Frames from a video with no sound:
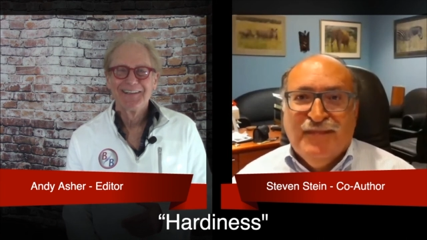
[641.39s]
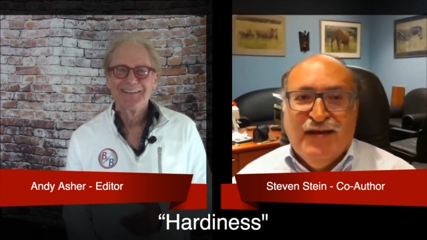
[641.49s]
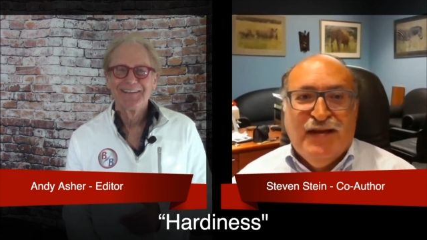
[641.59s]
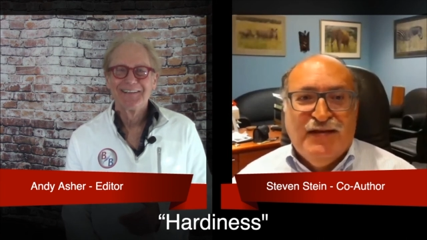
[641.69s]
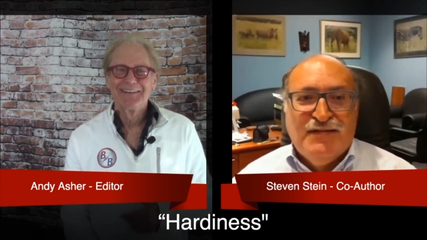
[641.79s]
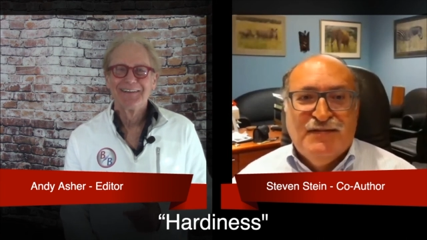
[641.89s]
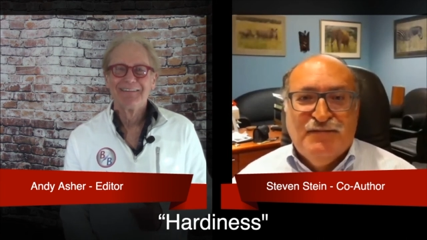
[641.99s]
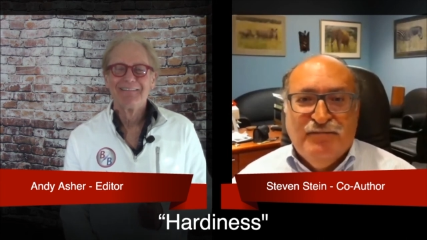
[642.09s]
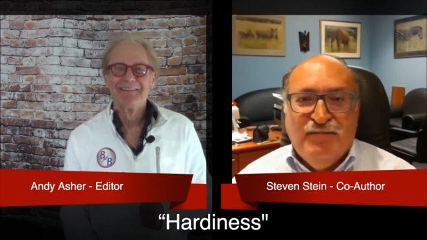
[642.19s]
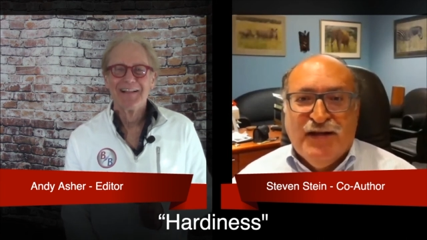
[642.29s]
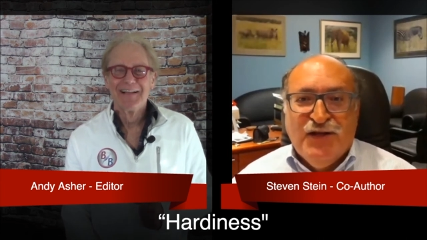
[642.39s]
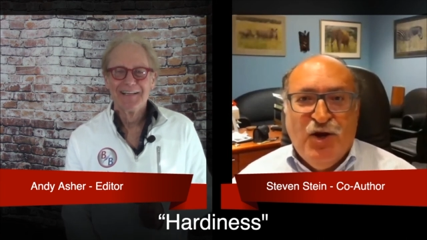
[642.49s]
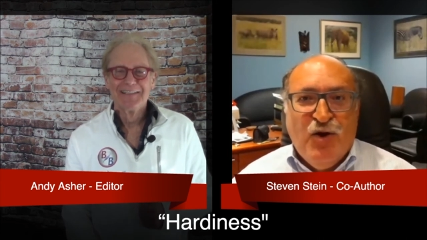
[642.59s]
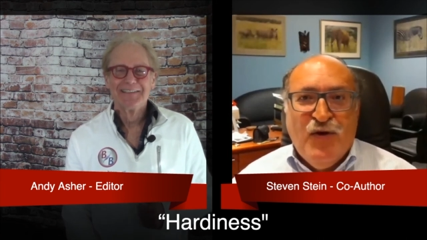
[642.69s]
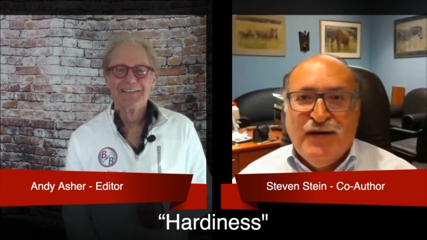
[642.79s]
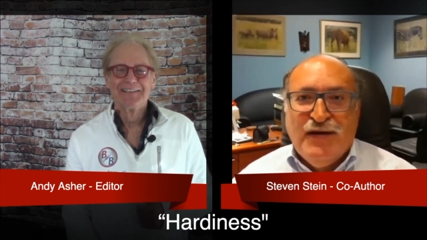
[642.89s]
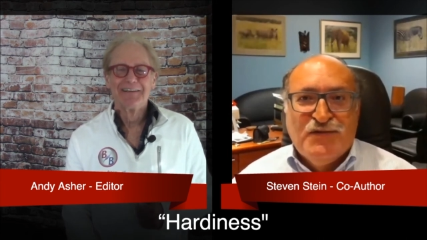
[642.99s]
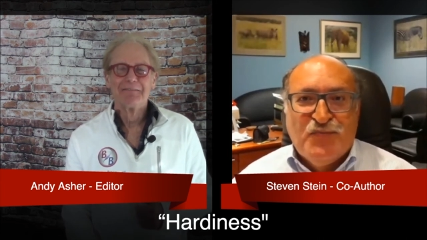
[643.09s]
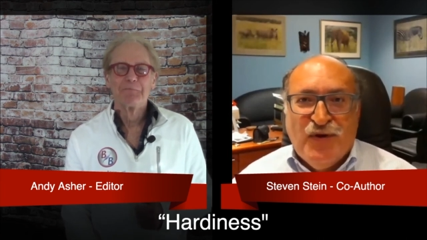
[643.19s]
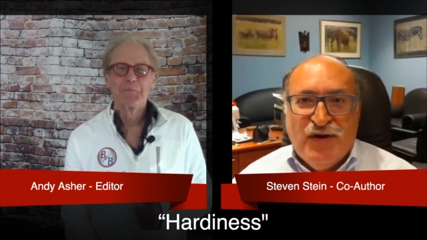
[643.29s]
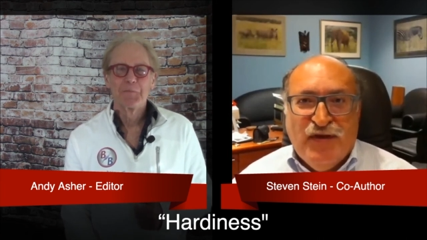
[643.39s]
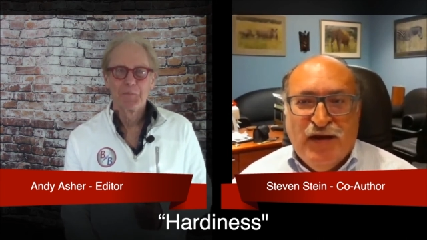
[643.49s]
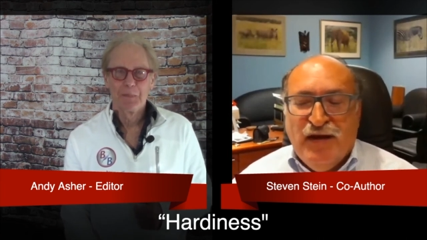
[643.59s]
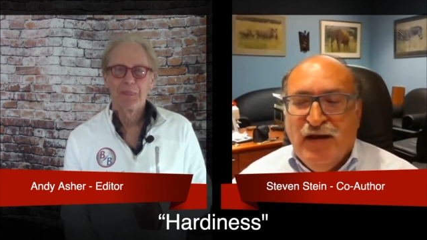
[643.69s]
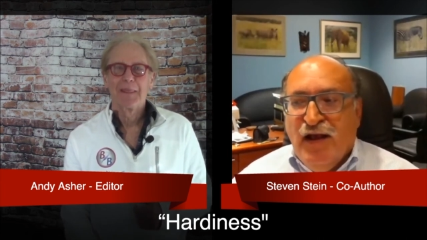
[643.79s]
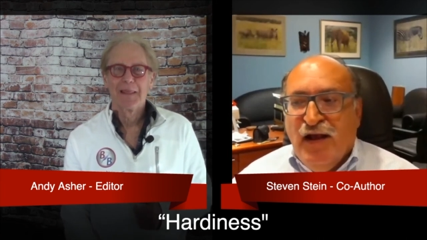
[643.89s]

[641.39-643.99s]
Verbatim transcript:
Speaker 1: It is, but you know what? It's worth it.